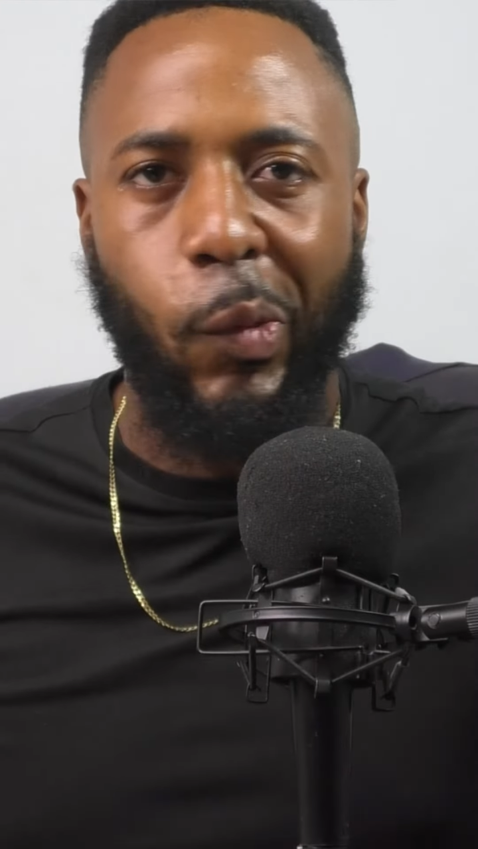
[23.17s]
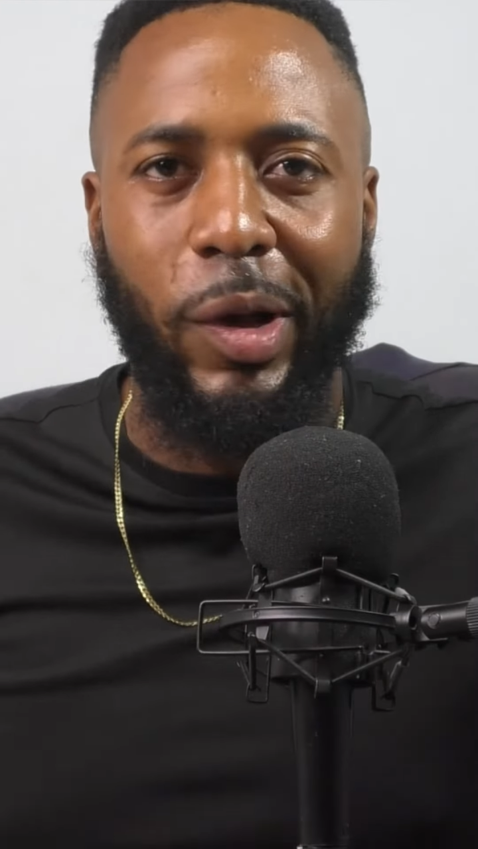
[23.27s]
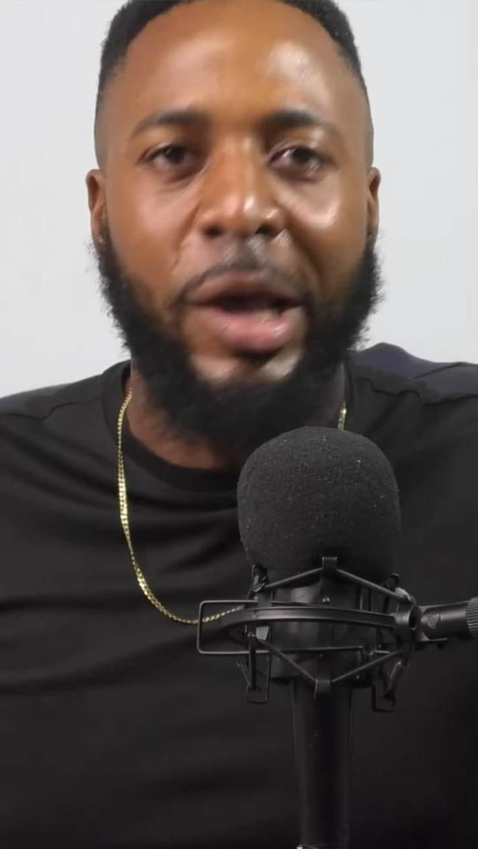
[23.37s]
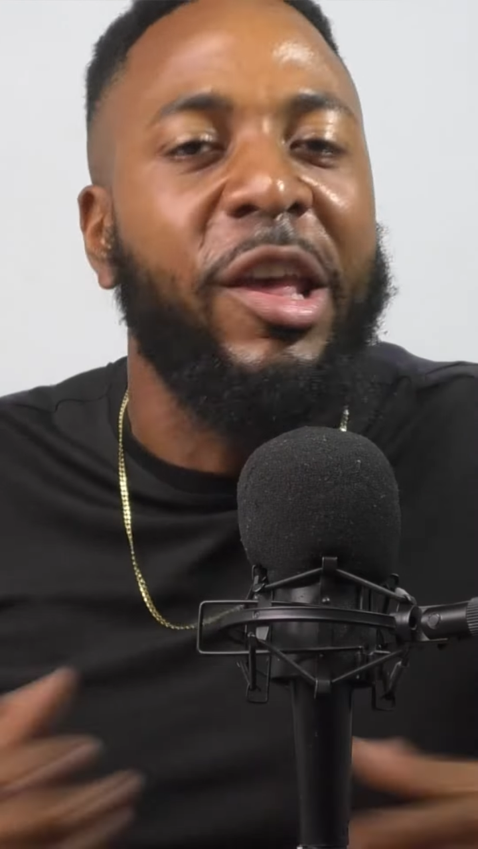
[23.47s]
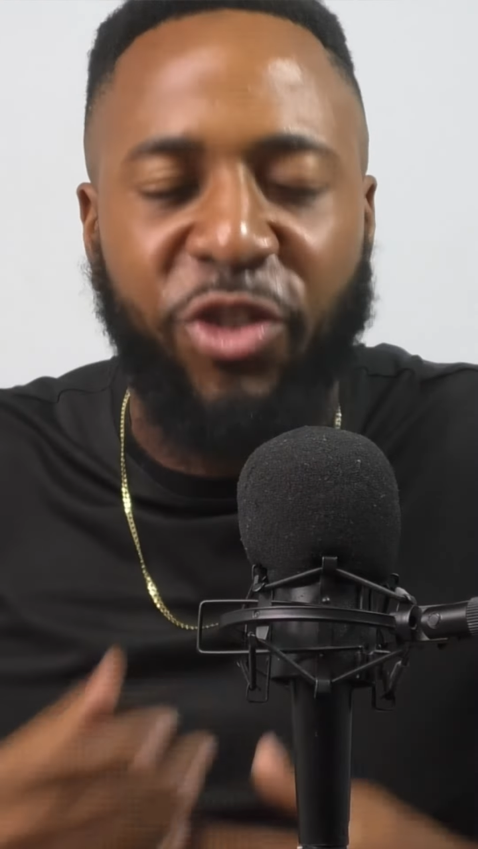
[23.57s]

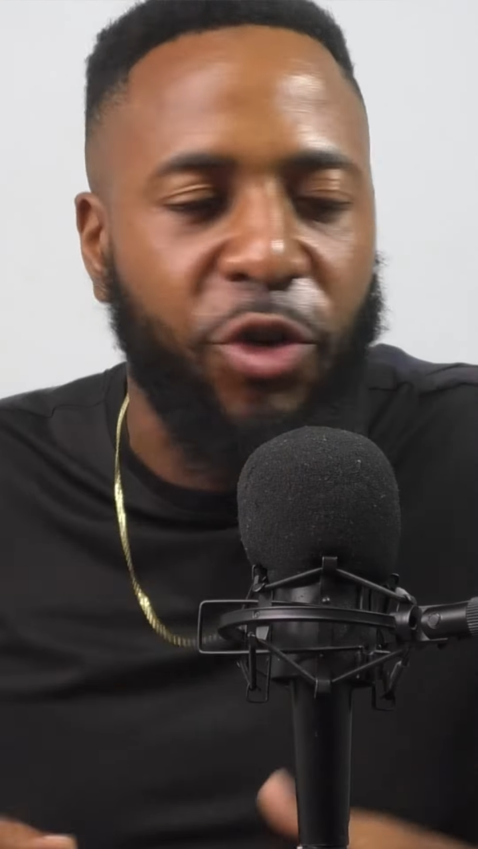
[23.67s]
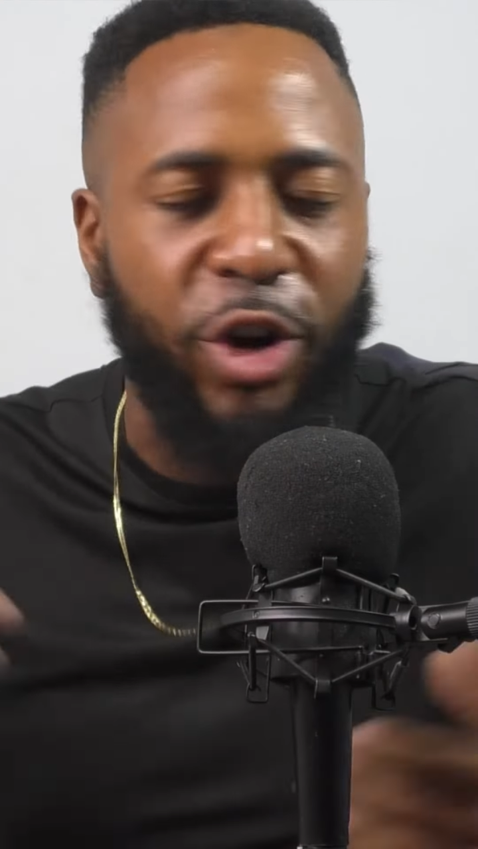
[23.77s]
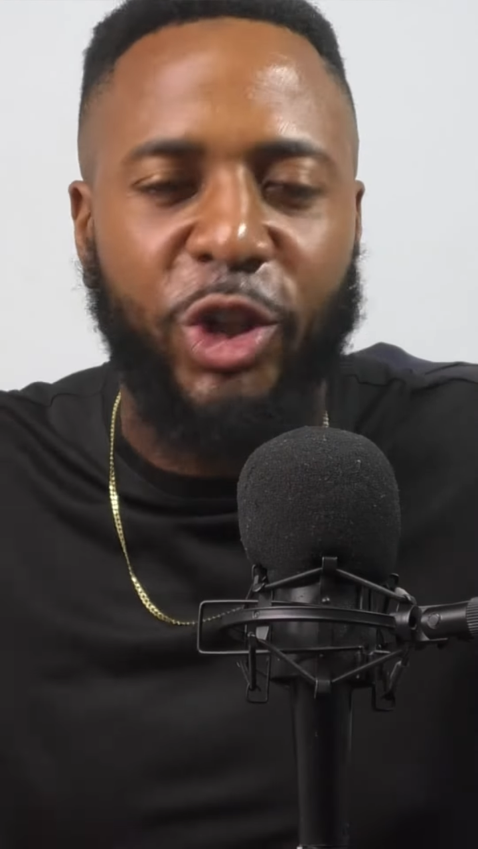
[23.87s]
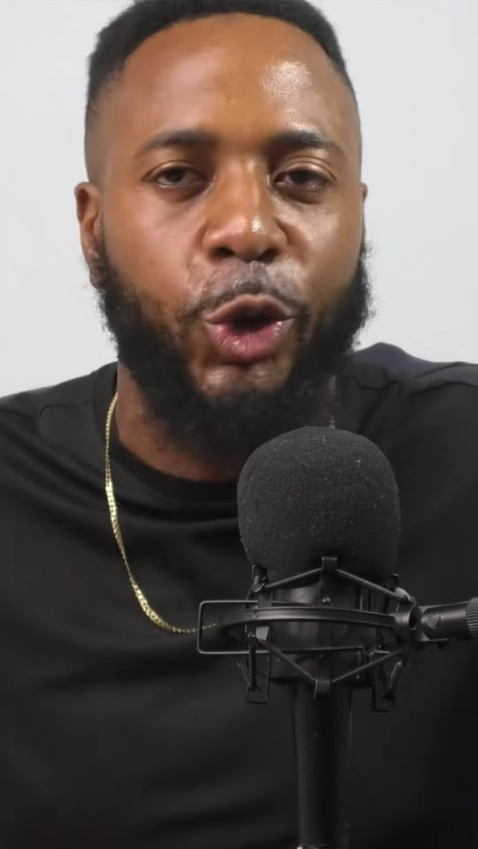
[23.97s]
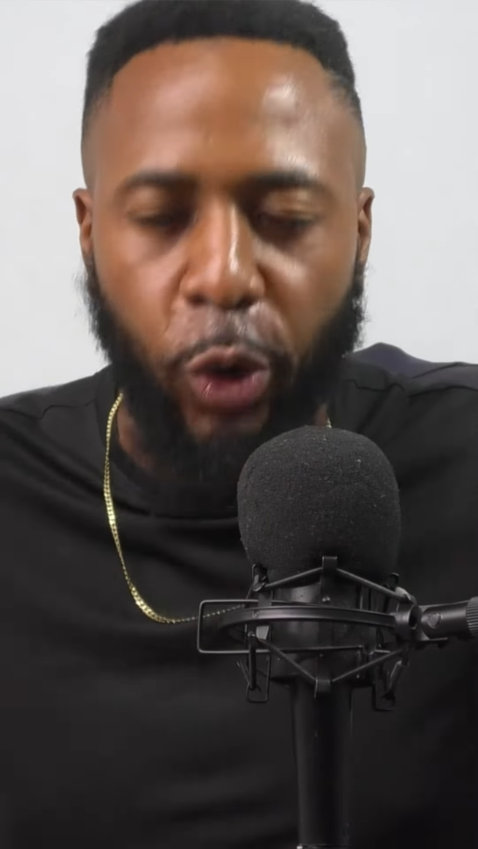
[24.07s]
history
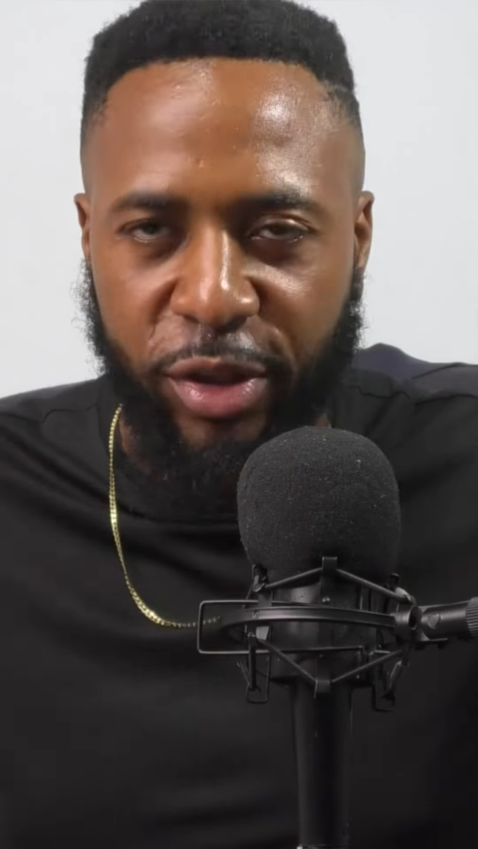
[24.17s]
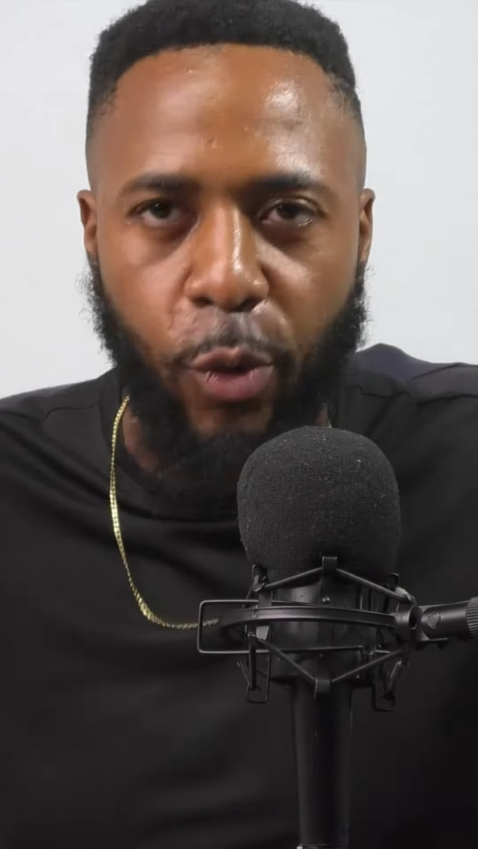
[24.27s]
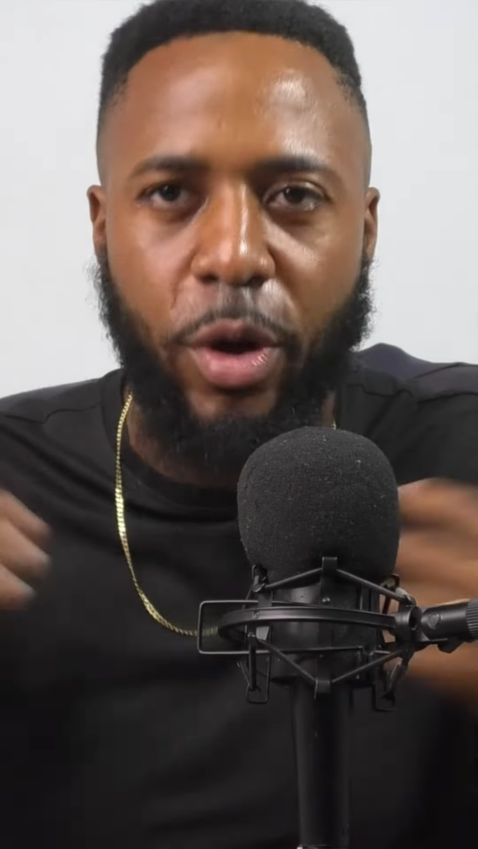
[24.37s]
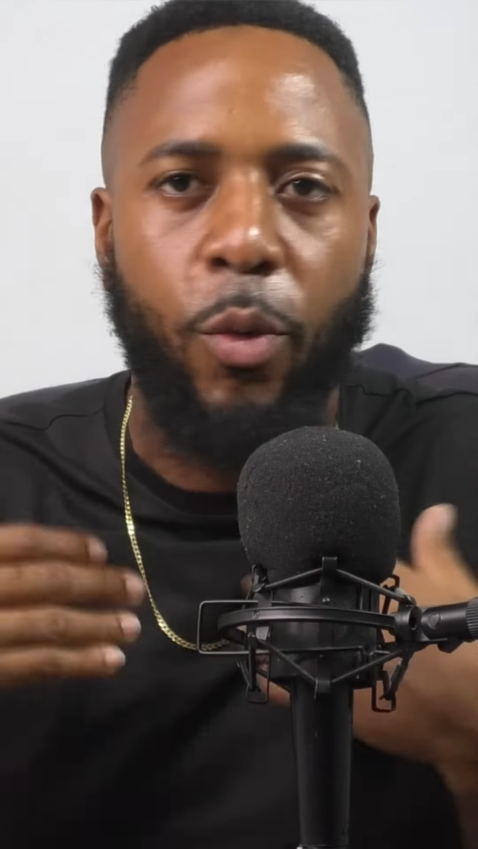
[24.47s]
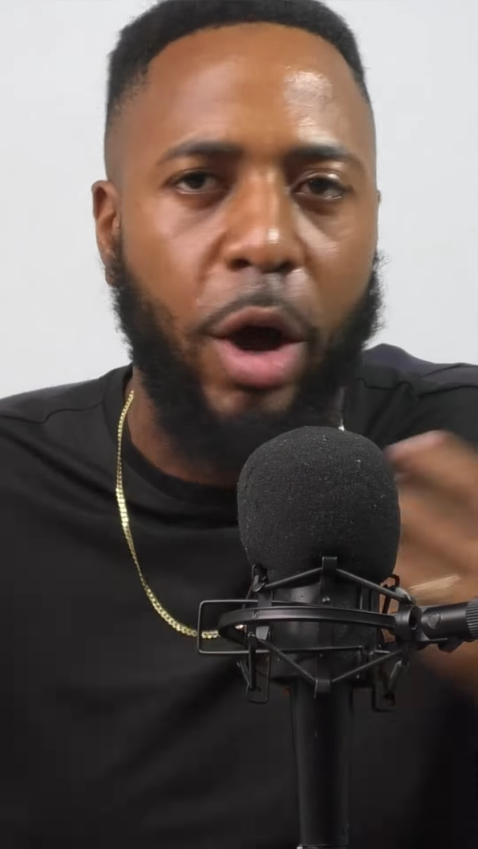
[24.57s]
not show so
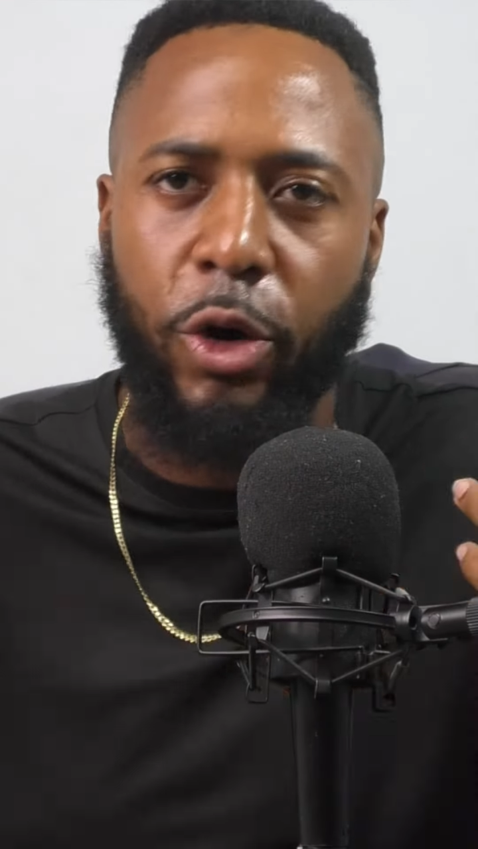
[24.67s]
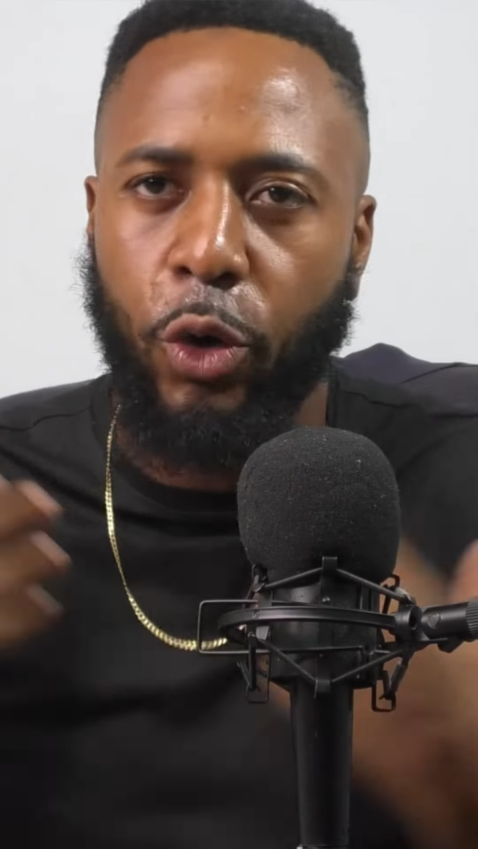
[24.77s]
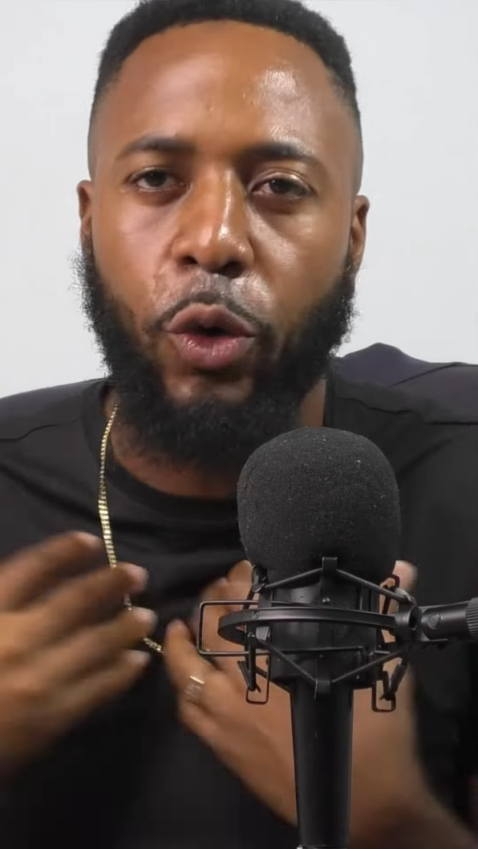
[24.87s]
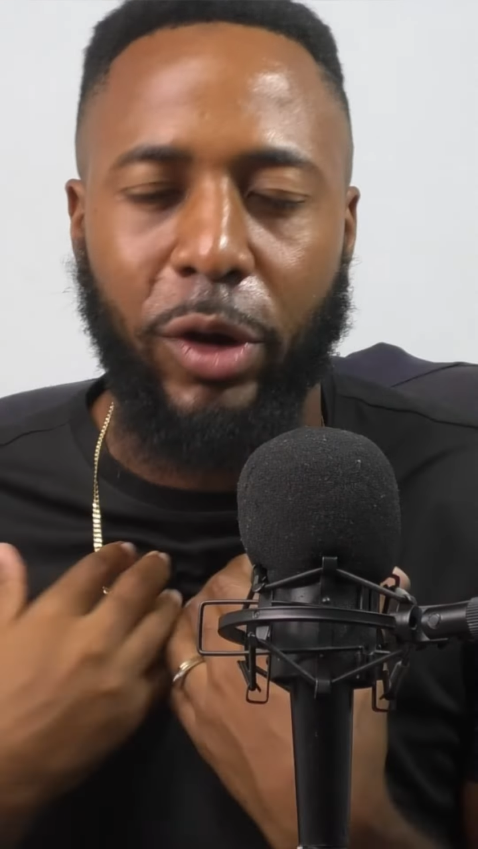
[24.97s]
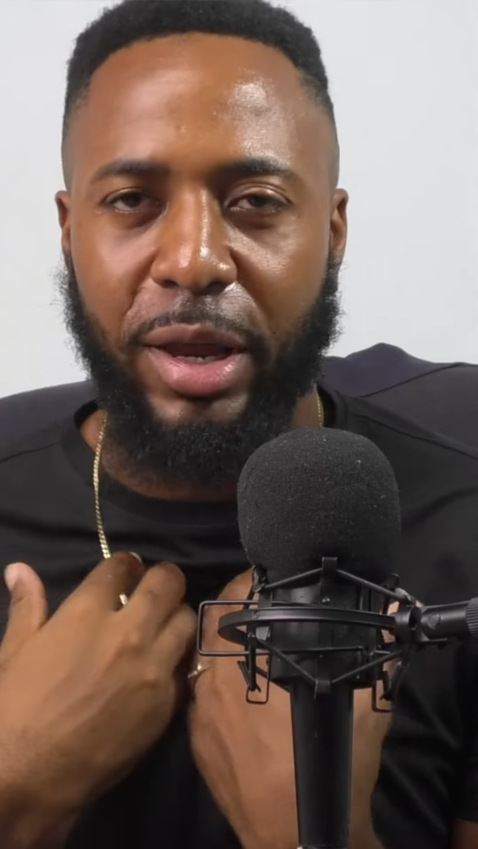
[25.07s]
we're going to do
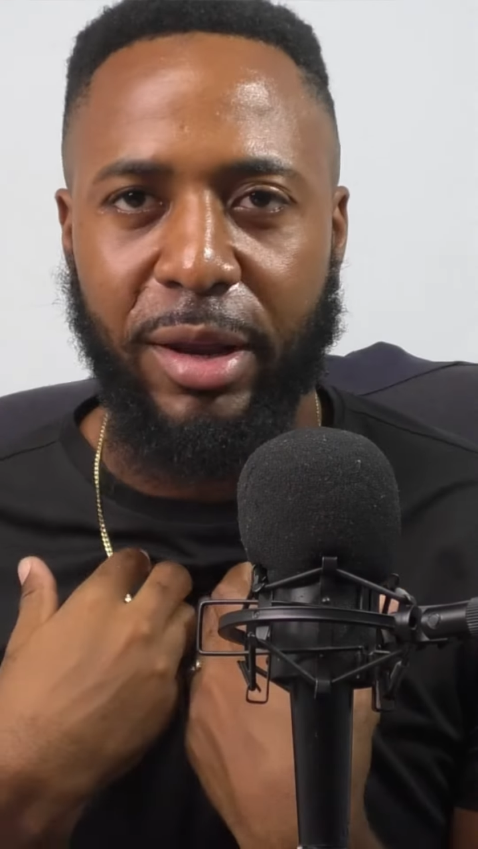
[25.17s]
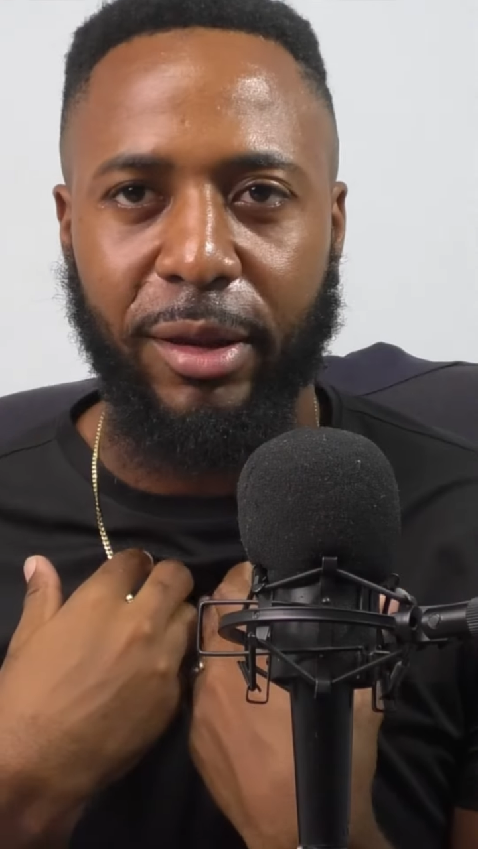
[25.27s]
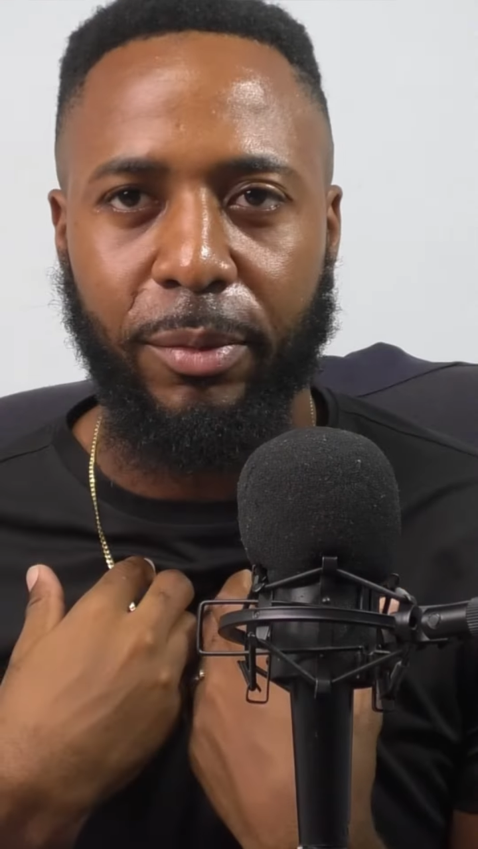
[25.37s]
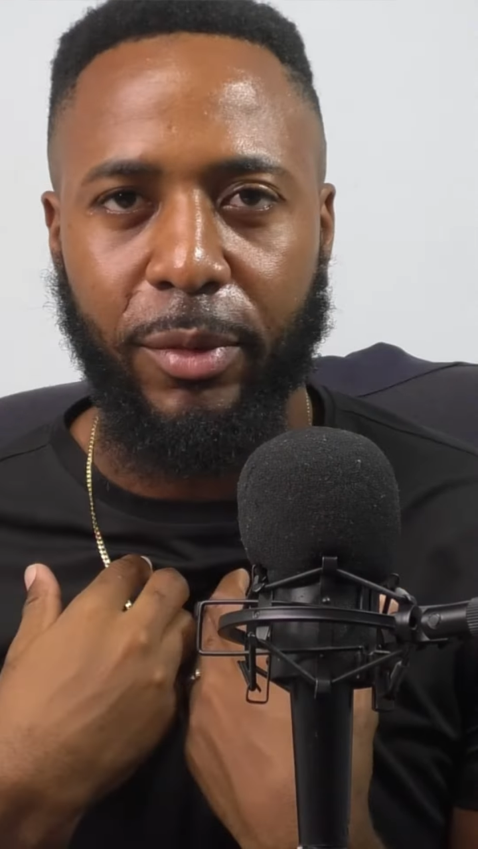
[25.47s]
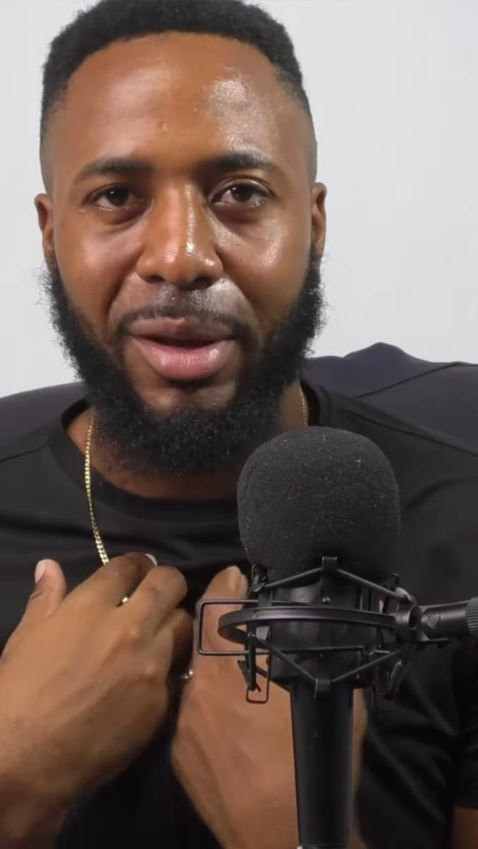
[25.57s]
good against them.